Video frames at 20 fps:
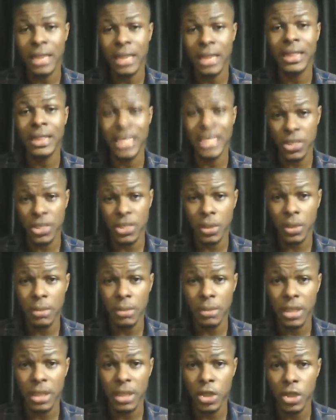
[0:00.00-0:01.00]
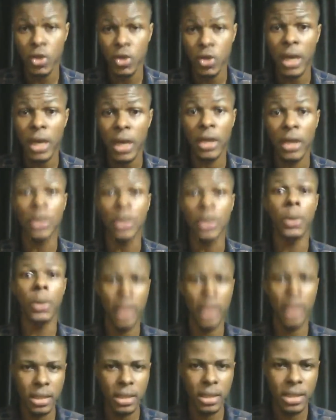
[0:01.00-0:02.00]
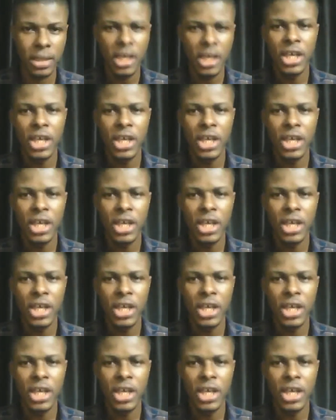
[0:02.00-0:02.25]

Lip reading: necessarily mean that you agree with it.